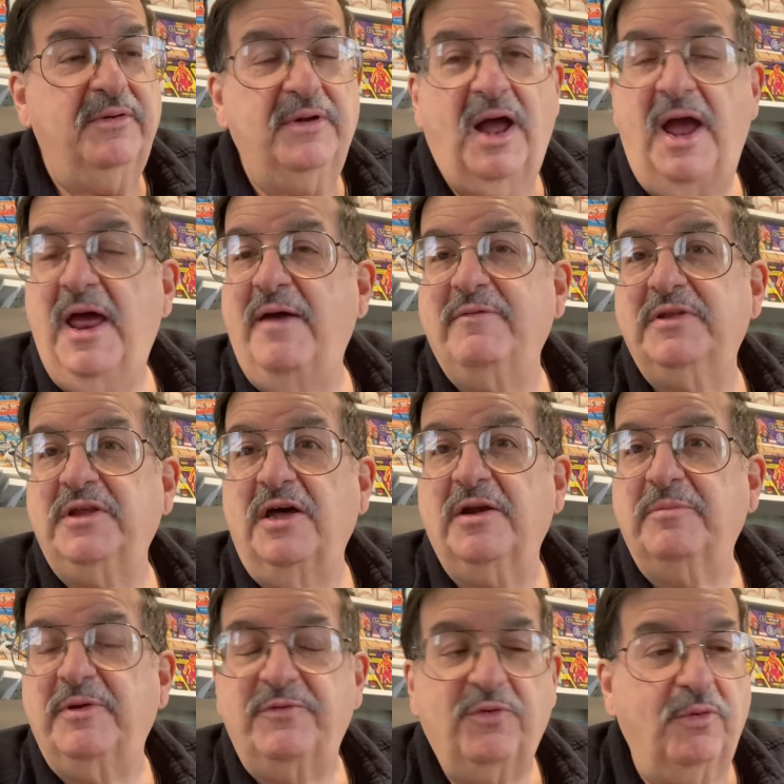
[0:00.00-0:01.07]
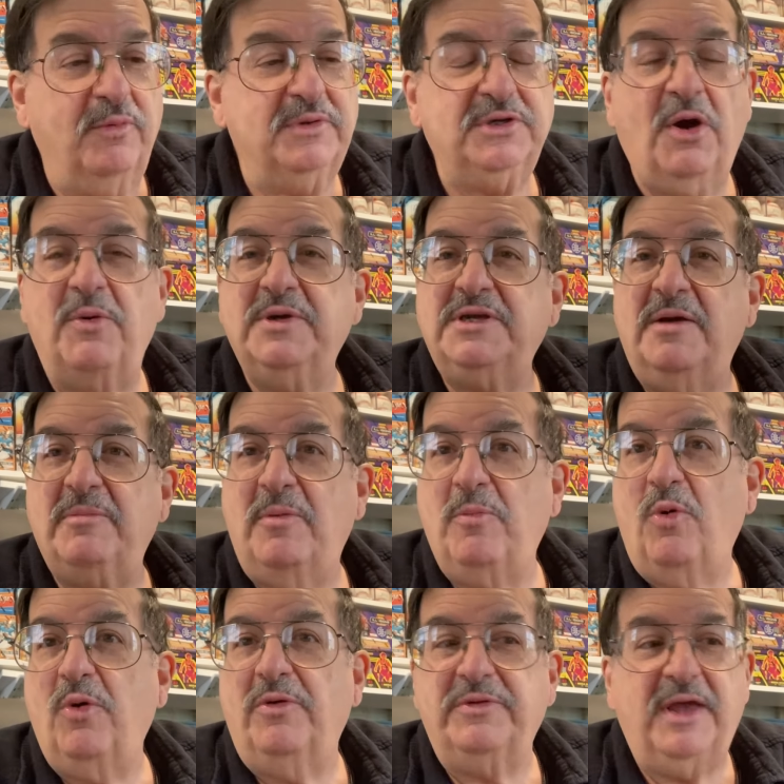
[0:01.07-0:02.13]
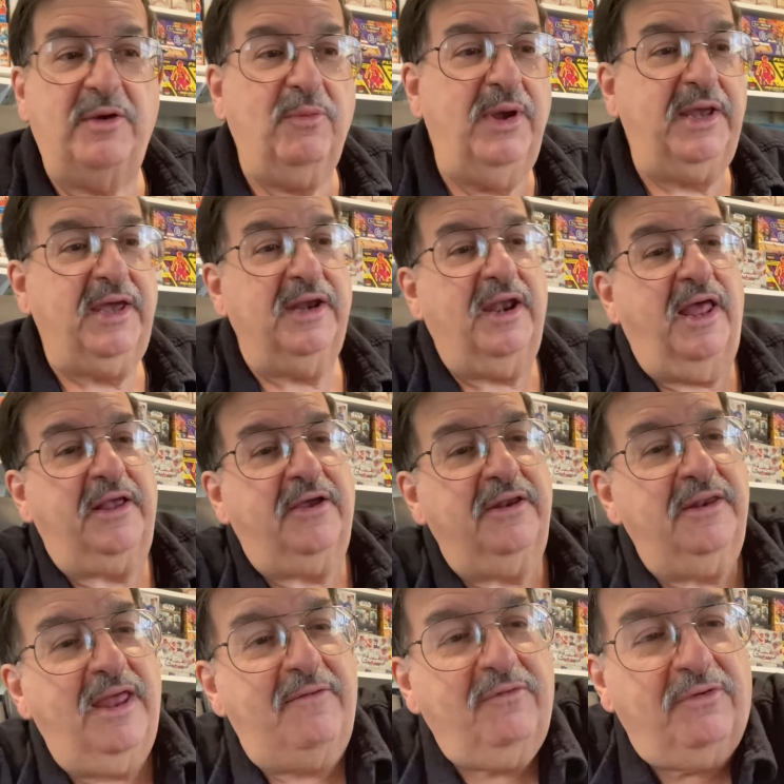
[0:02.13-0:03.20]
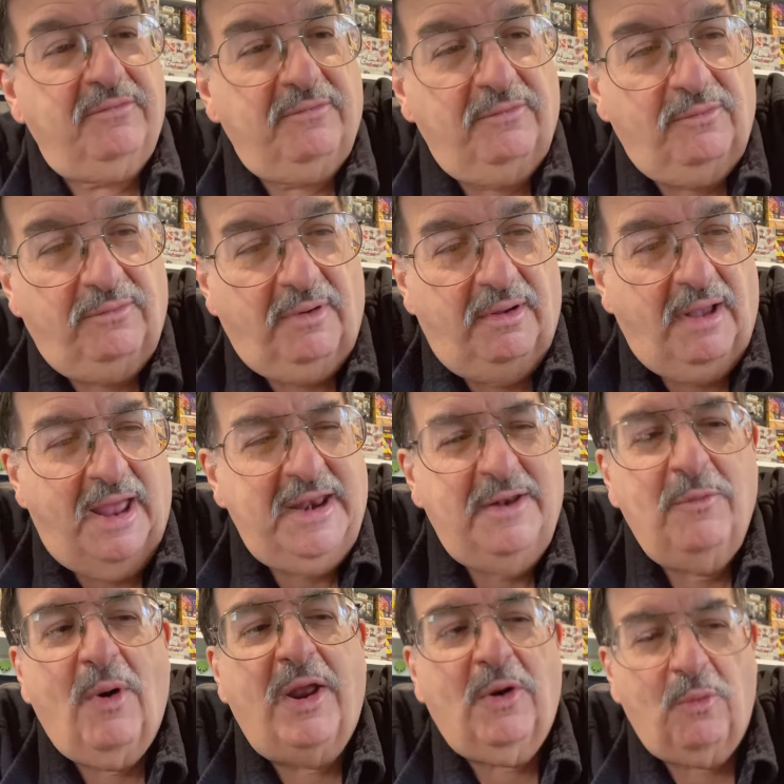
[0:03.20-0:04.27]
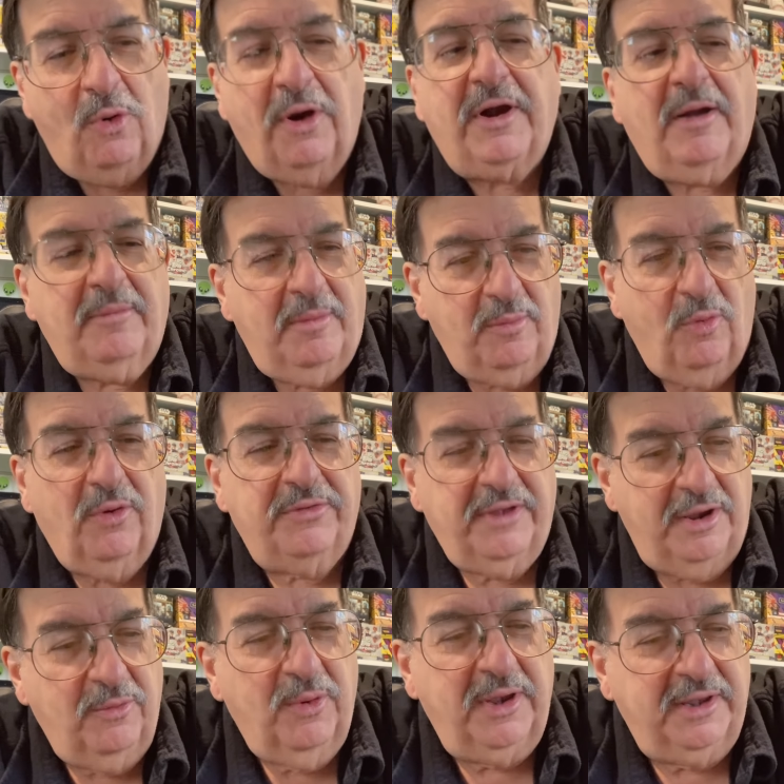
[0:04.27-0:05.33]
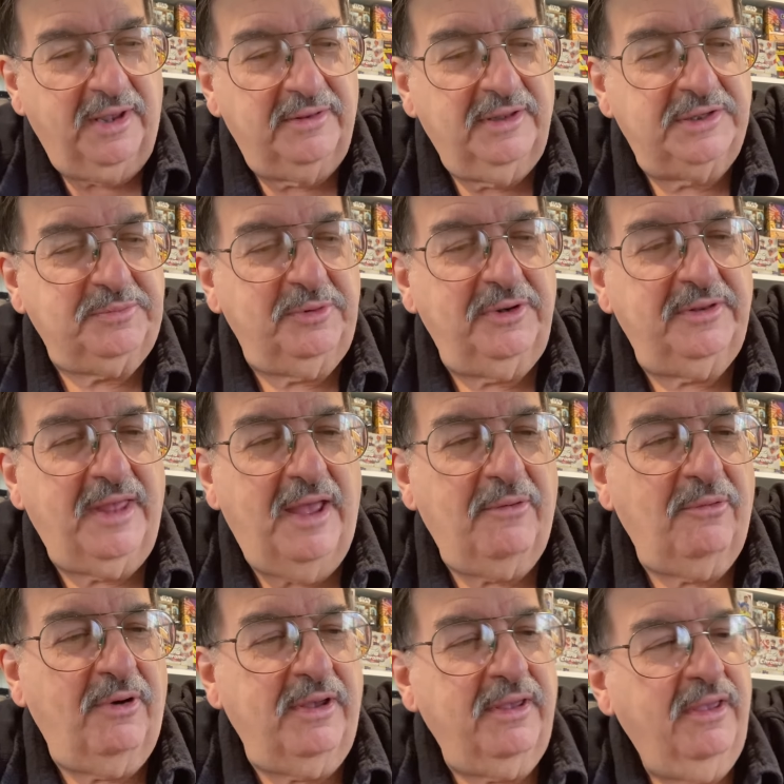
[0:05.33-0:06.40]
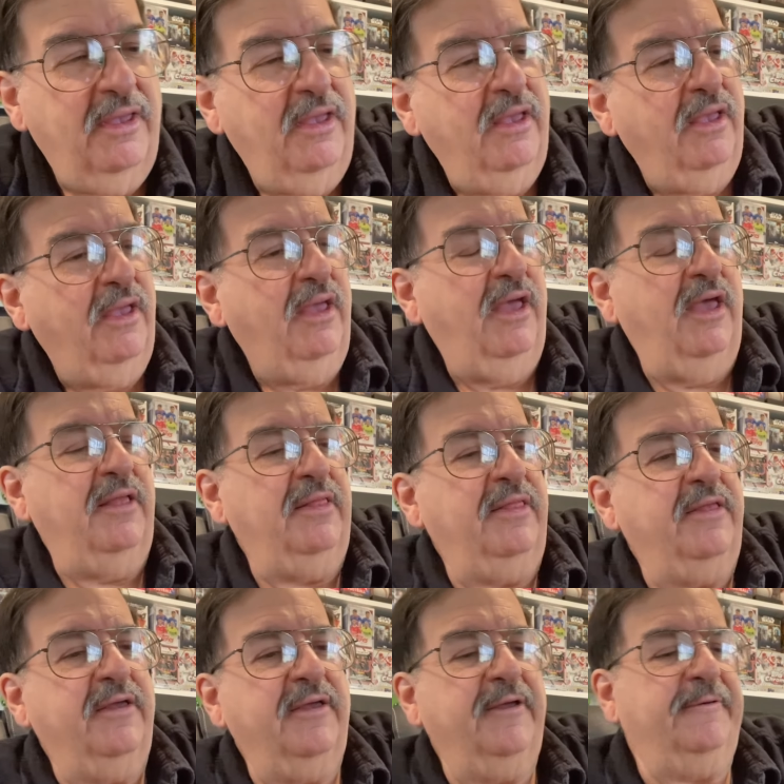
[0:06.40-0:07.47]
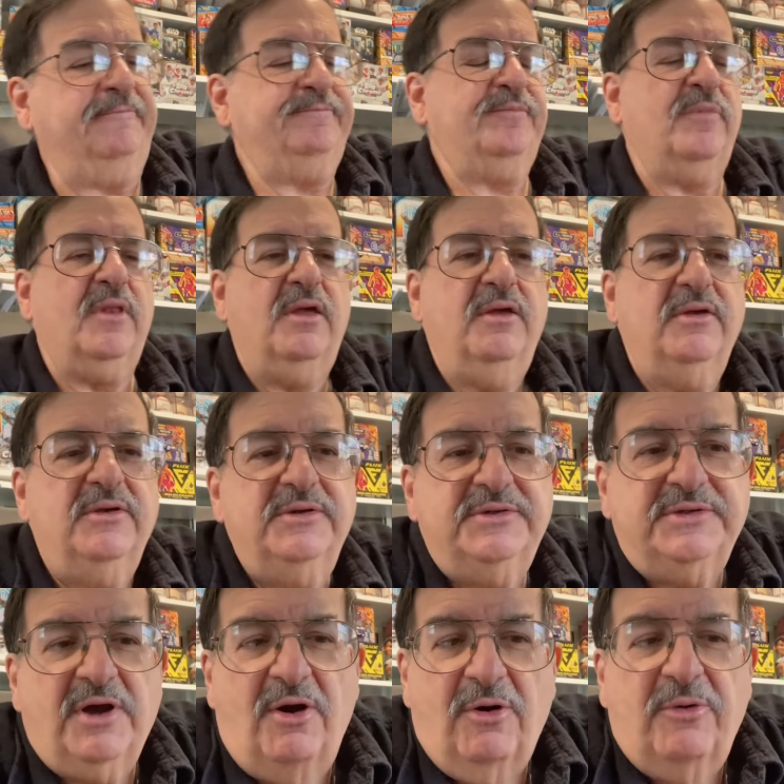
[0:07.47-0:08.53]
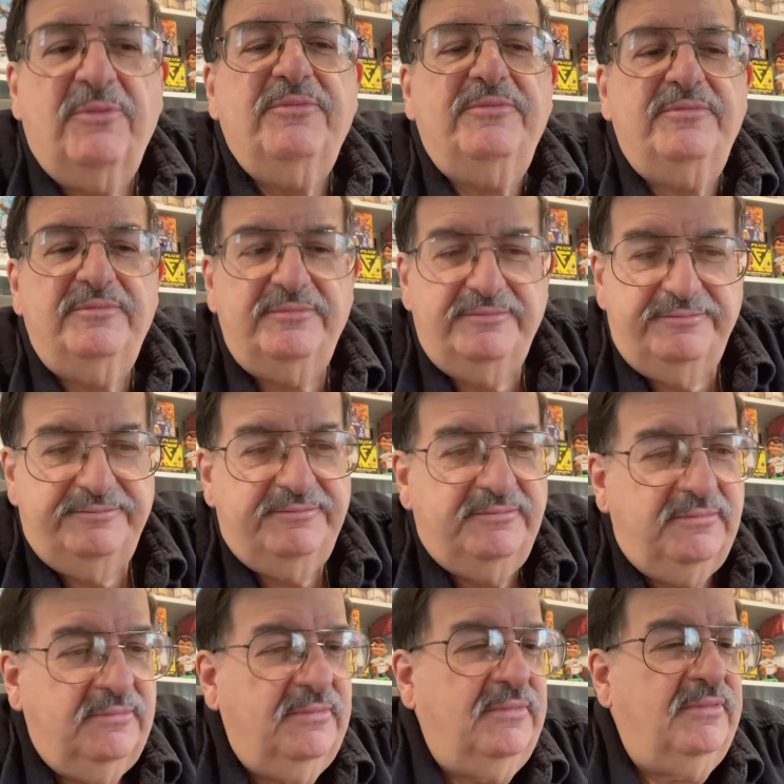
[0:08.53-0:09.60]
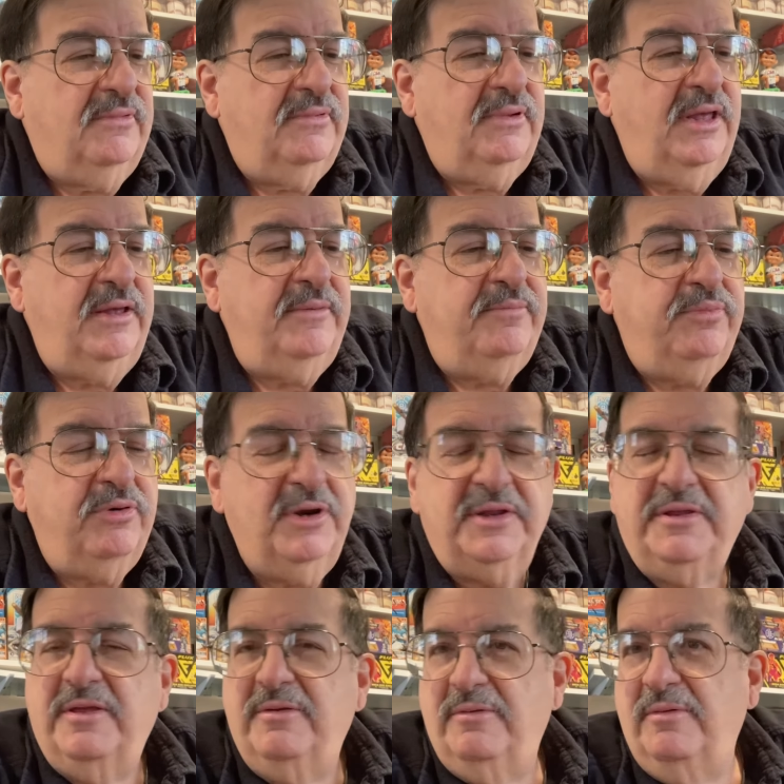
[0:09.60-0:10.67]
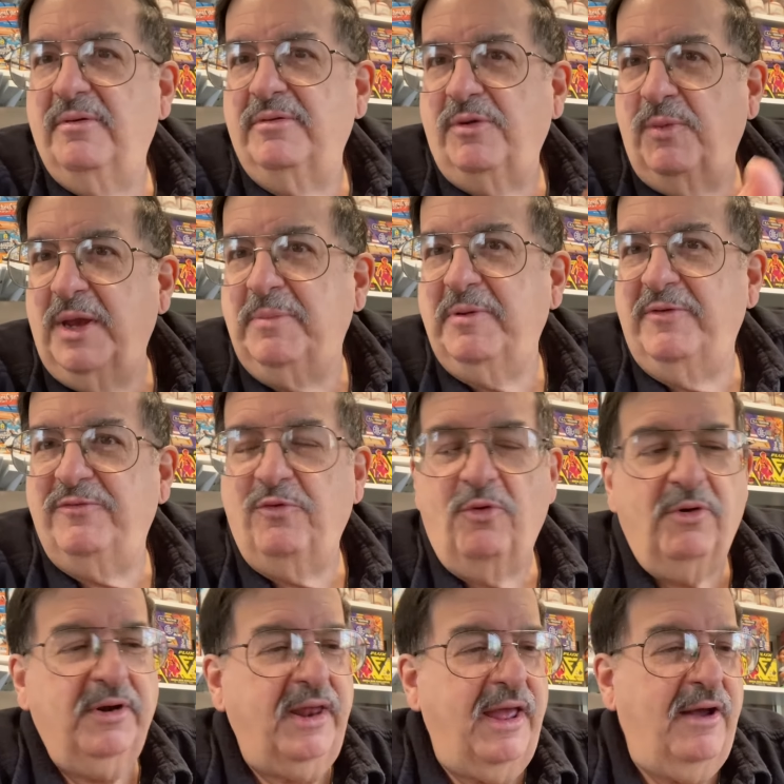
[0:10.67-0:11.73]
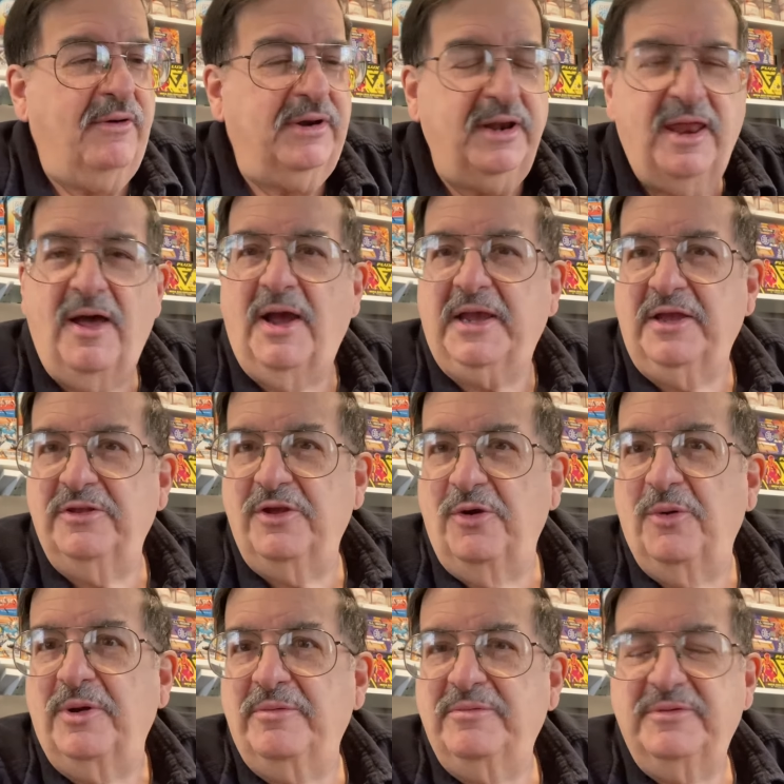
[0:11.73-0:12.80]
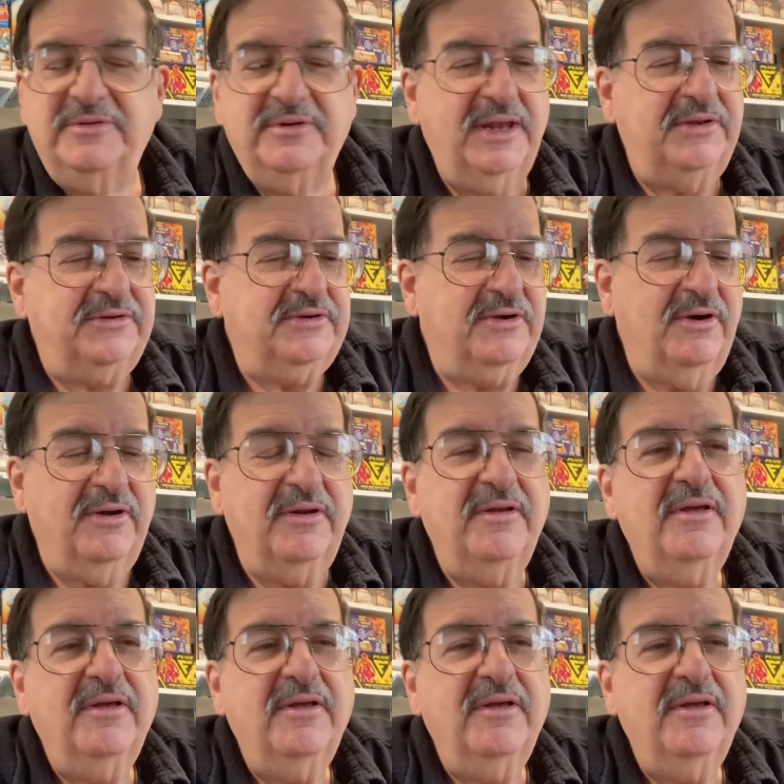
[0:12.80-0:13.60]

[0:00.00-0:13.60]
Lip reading: I haven't done it before. It was always on Memorial Day weekend. And I didn't want to work on Memorial Day weekend. Let's put it that way. And so he put it the week before now. And now I can do it. So that's good.